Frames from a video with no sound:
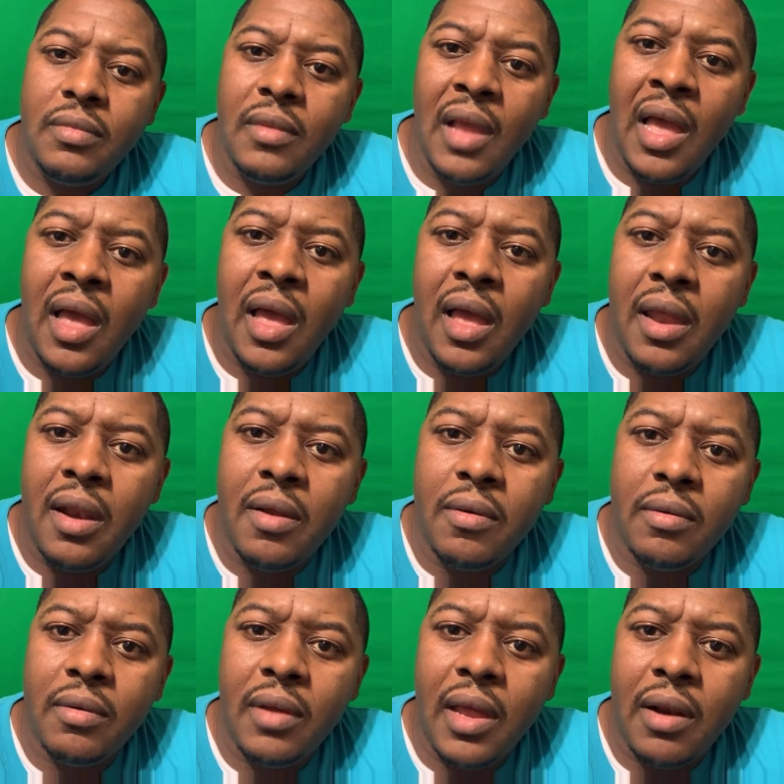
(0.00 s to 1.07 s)
I
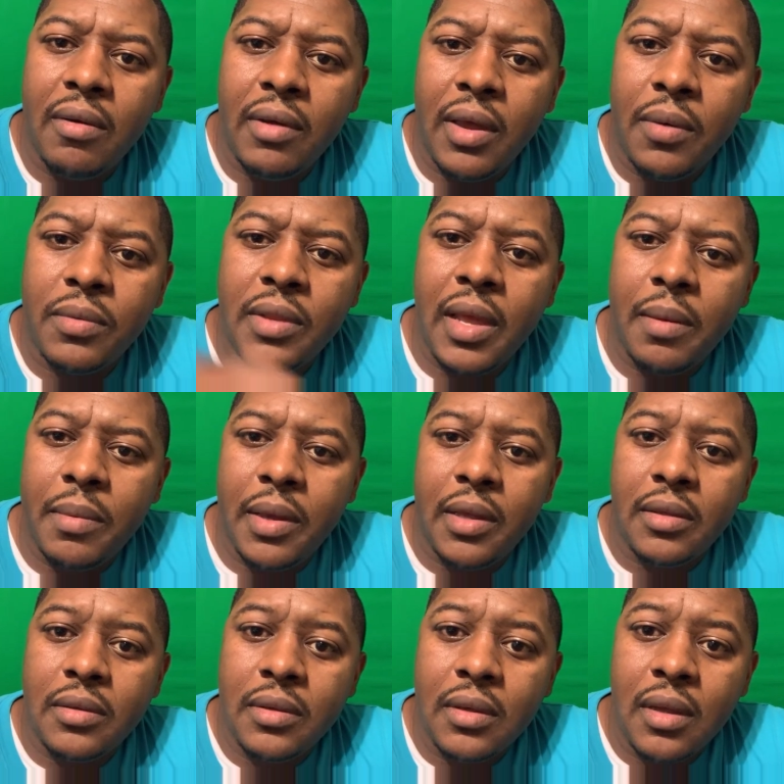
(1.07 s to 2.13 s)
don't get what that
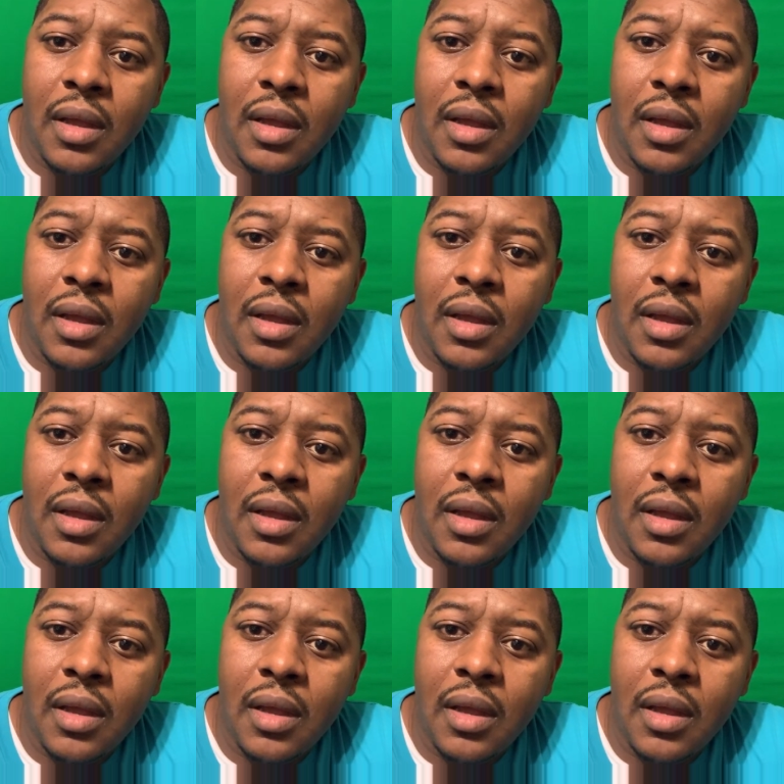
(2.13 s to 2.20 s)
means.